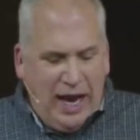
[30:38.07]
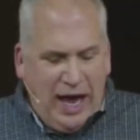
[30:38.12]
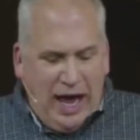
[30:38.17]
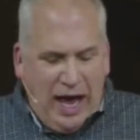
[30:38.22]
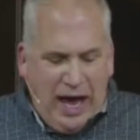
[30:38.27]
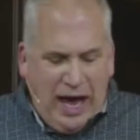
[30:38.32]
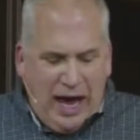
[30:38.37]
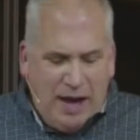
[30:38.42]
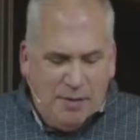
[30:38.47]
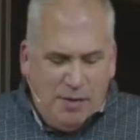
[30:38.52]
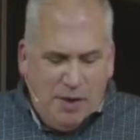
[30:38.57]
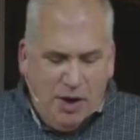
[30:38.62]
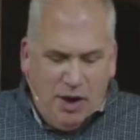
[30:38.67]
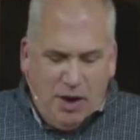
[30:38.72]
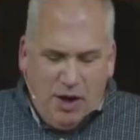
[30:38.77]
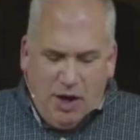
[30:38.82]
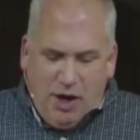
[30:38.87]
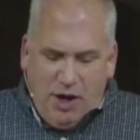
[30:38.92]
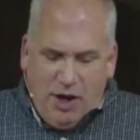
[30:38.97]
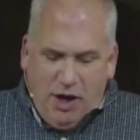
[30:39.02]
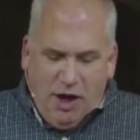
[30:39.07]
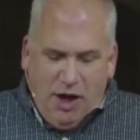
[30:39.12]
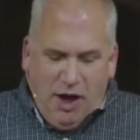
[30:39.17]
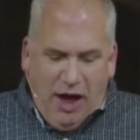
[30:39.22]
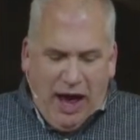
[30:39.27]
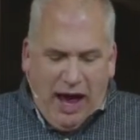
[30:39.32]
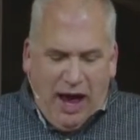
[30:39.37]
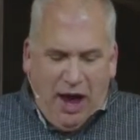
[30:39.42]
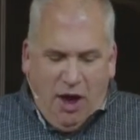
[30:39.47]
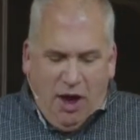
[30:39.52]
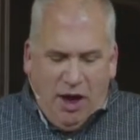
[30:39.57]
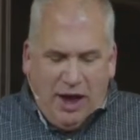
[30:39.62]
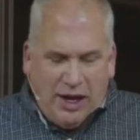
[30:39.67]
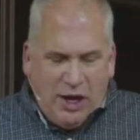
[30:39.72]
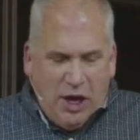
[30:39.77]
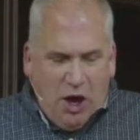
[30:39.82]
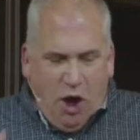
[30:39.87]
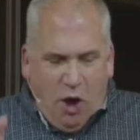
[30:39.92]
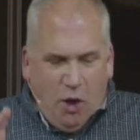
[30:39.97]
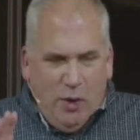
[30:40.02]
and I, am, I,
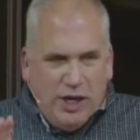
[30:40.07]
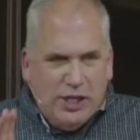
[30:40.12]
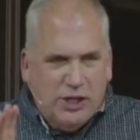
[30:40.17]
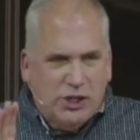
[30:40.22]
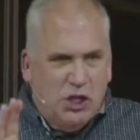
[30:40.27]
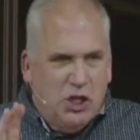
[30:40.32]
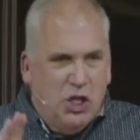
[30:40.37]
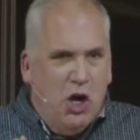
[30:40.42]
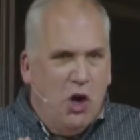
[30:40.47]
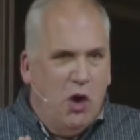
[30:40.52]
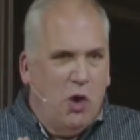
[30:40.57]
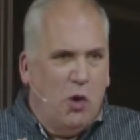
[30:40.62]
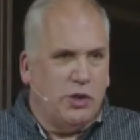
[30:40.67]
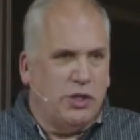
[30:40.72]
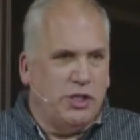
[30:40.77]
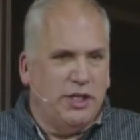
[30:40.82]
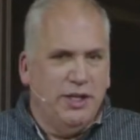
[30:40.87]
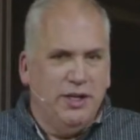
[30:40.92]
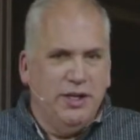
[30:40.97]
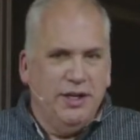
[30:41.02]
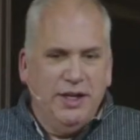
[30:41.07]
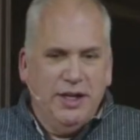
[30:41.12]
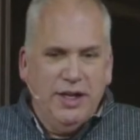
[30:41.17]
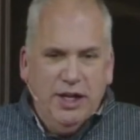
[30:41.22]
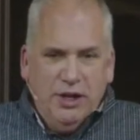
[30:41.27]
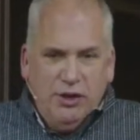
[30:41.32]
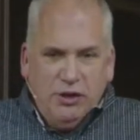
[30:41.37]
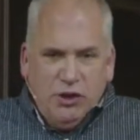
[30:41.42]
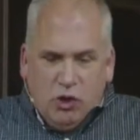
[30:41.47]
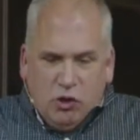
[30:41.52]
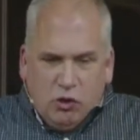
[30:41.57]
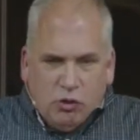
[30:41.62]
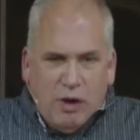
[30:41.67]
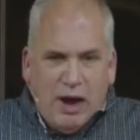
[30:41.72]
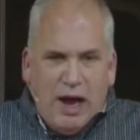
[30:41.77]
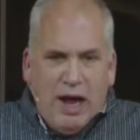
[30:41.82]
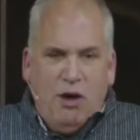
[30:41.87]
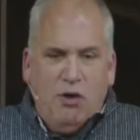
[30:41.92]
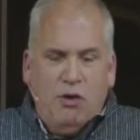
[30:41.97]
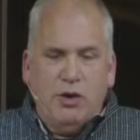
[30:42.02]
I always note the
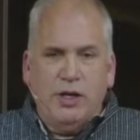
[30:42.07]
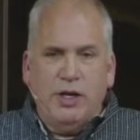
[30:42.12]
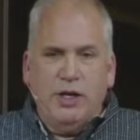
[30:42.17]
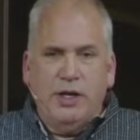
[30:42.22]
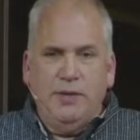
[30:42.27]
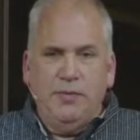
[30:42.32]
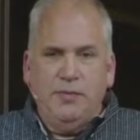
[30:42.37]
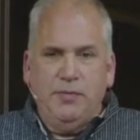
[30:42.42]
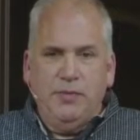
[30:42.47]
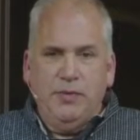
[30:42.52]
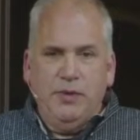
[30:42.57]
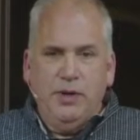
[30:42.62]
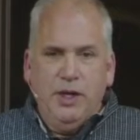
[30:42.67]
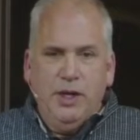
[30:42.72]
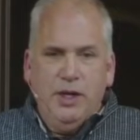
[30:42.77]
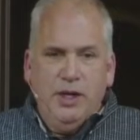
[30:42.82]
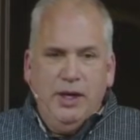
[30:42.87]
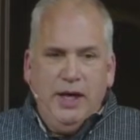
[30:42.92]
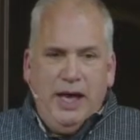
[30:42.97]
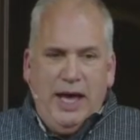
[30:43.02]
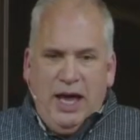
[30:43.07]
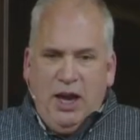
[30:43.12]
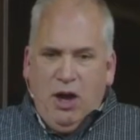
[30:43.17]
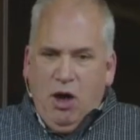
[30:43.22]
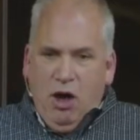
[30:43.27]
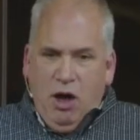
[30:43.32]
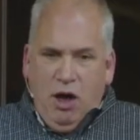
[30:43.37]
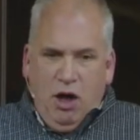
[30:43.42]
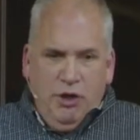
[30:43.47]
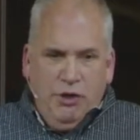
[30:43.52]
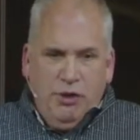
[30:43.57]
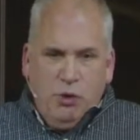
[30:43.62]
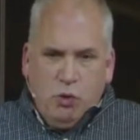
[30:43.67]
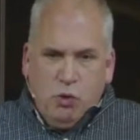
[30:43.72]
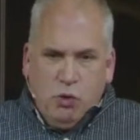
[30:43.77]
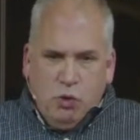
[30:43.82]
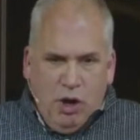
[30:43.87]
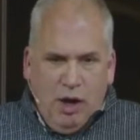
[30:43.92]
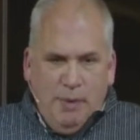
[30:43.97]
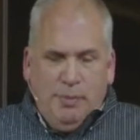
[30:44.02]
ground and all
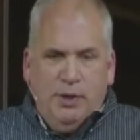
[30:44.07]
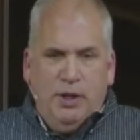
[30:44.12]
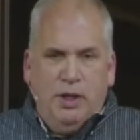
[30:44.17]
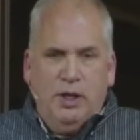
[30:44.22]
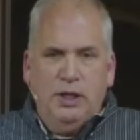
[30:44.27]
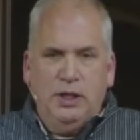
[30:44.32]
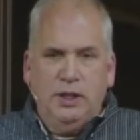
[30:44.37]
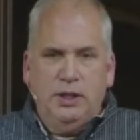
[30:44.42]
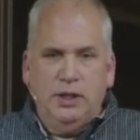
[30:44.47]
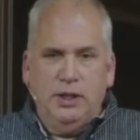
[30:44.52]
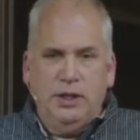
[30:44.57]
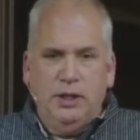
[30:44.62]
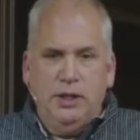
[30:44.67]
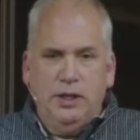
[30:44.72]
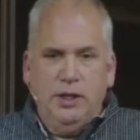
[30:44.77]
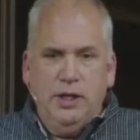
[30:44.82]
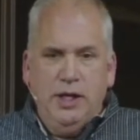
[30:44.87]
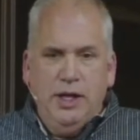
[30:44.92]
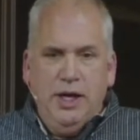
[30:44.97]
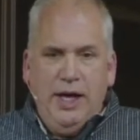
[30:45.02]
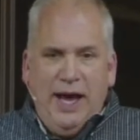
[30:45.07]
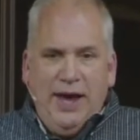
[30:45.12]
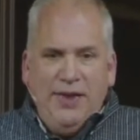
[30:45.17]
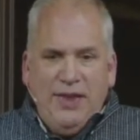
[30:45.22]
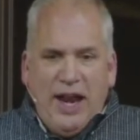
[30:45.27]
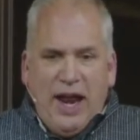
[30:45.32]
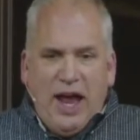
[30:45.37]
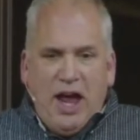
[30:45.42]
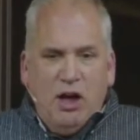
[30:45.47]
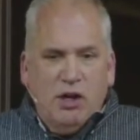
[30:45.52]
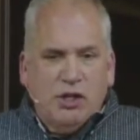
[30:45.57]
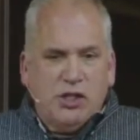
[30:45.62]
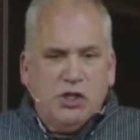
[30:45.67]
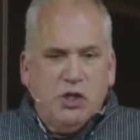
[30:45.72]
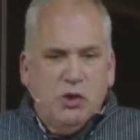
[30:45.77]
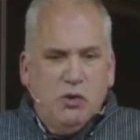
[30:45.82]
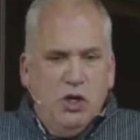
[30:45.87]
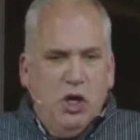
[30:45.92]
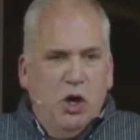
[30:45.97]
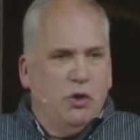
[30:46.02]
the rubble. And then I
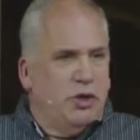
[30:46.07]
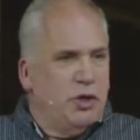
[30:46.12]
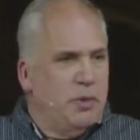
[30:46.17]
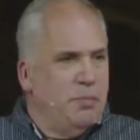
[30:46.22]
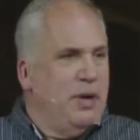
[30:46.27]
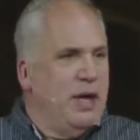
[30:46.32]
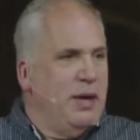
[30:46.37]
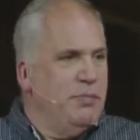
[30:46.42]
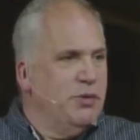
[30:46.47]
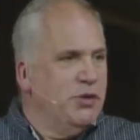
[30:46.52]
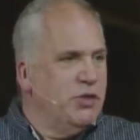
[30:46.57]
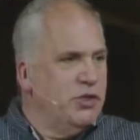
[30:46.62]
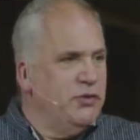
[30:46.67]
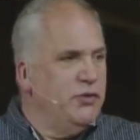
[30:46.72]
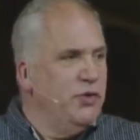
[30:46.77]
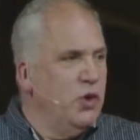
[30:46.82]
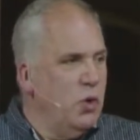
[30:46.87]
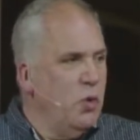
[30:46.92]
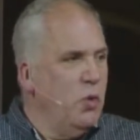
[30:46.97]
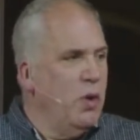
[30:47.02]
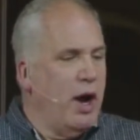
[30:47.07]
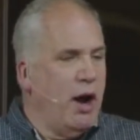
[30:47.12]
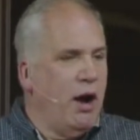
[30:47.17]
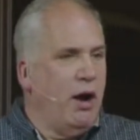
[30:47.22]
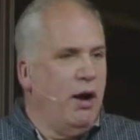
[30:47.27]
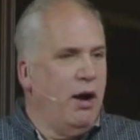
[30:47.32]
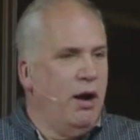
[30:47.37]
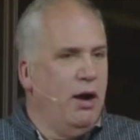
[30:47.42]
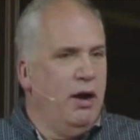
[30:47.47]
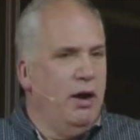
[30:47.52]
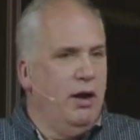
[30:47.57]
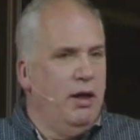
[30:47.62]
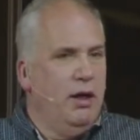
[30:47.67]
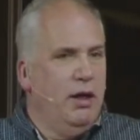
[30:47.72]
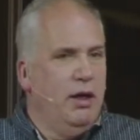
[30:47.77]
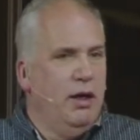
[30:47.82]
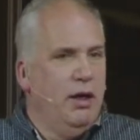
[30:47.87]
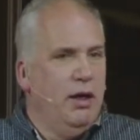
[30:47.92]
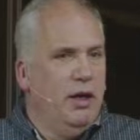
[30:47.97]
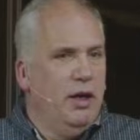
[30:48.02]
also note the people's footwear.
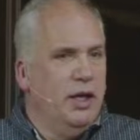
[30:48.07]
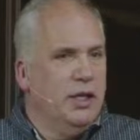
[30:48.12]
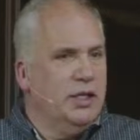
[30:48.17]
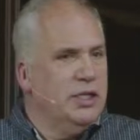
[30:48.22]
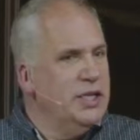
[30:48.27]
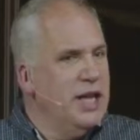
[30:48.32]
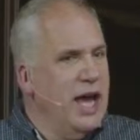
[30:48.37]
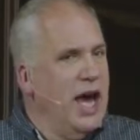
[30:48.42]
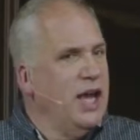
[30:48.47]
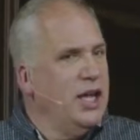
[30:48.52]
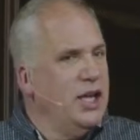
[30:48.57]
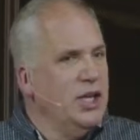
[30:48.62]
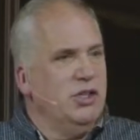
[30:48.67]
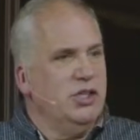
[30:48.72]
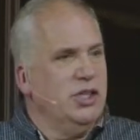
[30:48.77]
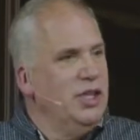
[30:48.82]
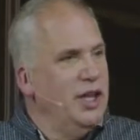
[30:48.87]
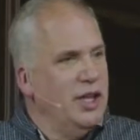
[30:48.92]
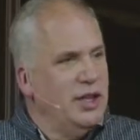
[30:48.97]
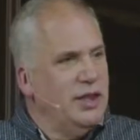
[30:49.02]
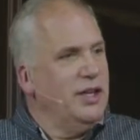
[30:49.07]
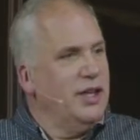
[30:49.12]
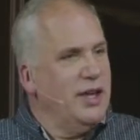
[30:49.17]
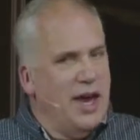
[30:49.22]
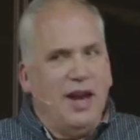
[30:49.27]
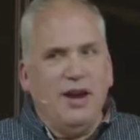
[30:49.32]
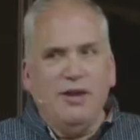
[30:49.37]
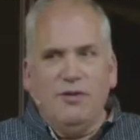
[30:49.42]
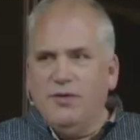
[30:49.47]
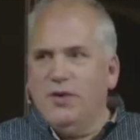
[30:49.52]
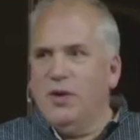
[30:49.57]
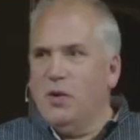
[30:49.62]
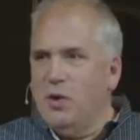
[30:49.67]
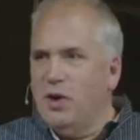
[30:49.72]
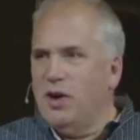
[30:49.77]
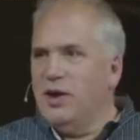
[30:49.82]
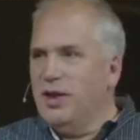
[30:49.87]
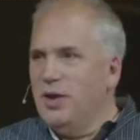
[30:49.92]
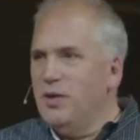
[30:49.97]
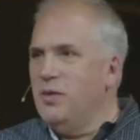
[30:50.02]
It is not usually like the kind of
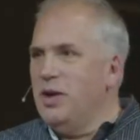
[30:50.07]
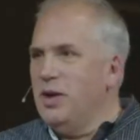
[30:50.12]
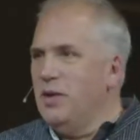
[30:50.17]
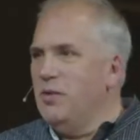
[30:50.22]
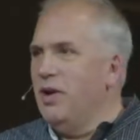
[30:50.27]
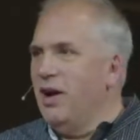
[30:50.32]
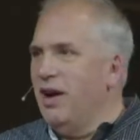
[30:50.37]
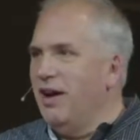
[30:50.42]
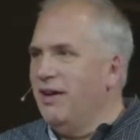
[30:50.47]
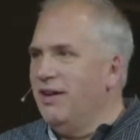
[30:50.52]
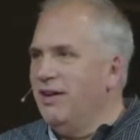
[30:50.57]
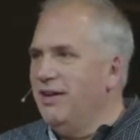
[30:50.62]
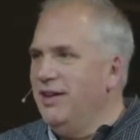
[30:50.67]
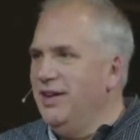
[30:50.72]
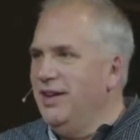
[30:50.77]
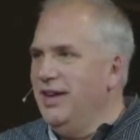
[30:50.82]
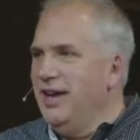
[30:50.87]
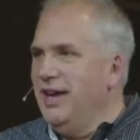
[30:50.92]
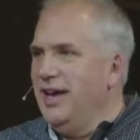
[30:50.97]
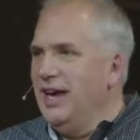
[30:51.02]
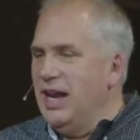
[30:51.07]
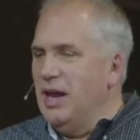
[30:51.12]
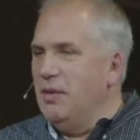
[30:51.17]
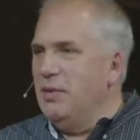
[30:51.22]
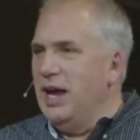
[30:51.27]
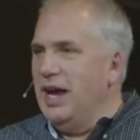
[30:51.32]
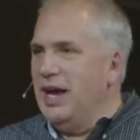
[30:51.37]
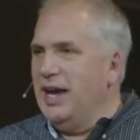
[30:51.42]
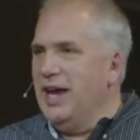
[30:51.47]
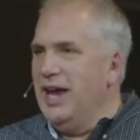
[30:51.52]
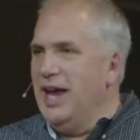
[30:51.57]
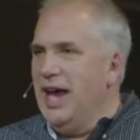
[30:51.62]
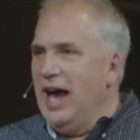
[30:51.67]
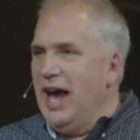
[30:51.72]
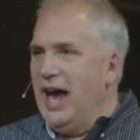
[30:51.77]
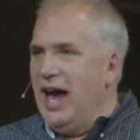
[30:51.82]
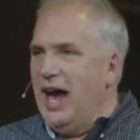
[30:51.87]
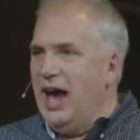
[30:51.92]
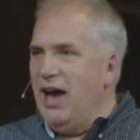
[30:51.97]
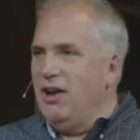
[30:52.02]
footwear that we wear. And I'm like,
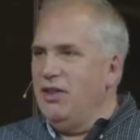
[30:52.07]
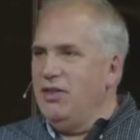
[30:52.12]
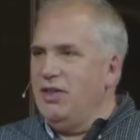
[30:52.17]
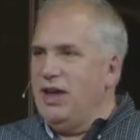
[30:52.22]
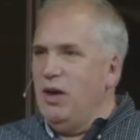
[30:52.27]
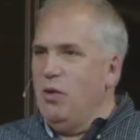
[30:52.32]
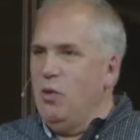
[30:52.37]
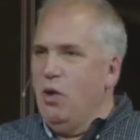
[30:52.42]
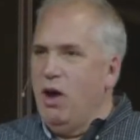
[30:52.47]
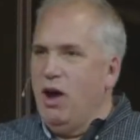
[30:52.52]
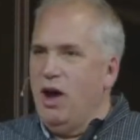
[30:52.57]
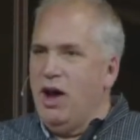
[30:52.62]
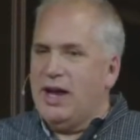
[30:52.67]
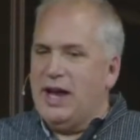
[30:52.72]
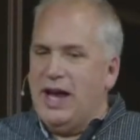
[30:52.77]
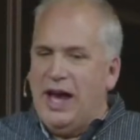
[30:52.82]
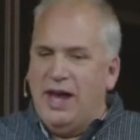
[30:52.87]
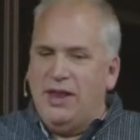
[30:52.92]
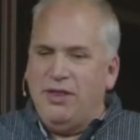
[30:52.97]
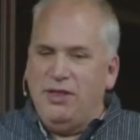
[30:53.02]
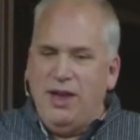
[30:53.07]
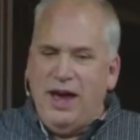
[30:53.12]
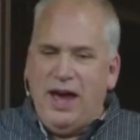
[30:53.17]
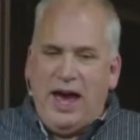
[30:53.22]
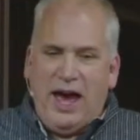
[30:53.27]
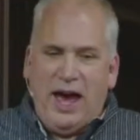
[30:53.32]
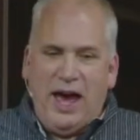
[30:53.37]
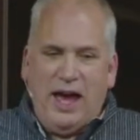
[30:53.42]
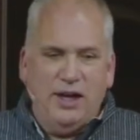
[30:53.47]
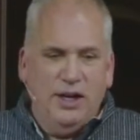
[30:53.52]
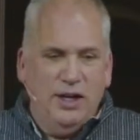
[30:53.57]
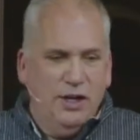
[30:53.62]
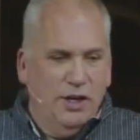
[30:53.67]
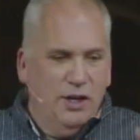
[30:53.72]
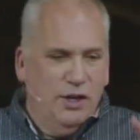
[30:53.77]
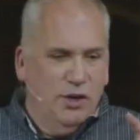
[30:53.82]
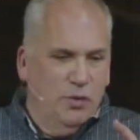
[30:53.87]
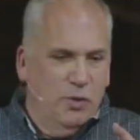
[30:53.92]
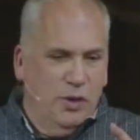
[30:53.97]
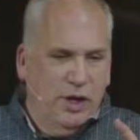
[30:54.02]
how do they walk on that
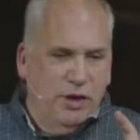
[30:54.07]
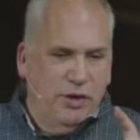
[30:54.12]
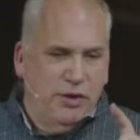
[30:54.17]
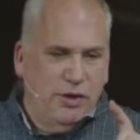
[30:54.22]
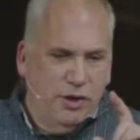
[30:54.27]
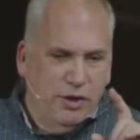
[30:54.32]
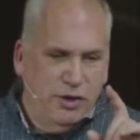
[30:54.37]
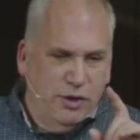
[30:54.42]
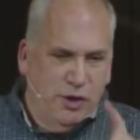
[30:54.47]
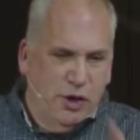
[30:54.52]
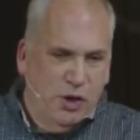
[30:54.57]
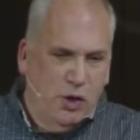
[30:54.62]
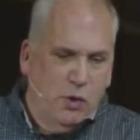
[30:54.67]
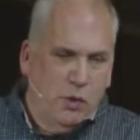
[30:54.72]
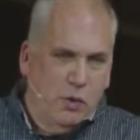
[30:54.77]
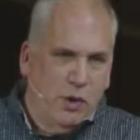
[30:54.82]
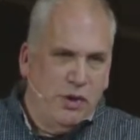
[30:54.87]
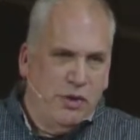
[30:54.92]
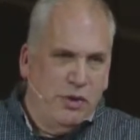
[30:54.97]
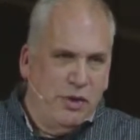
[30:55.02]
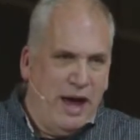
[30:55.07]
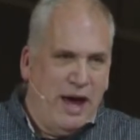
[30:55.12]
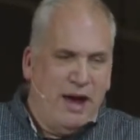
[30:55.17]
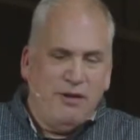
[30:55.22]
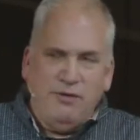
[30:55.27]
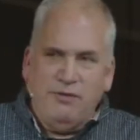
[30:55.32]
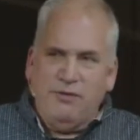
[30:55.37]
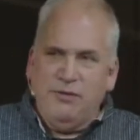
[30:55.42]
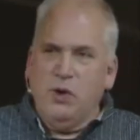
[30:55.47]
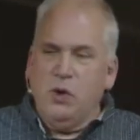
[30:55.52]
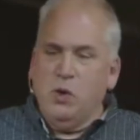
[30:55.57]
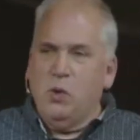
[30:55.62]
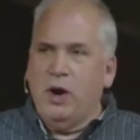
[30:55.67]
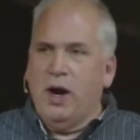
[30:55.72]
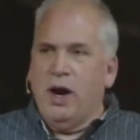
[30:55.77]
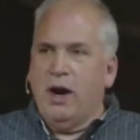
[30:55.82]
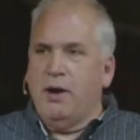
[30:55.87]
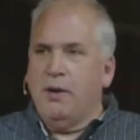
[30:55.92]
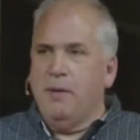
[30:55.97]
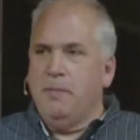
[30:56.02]
with, the, with that
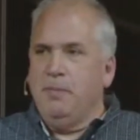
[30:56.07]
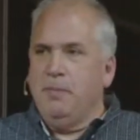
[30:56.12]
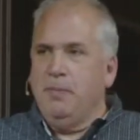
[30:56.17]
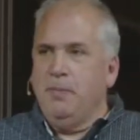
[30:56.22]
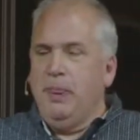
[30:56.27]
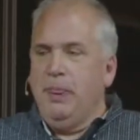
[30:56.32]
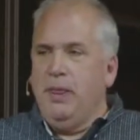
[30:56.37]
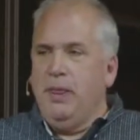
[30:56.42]
footwear?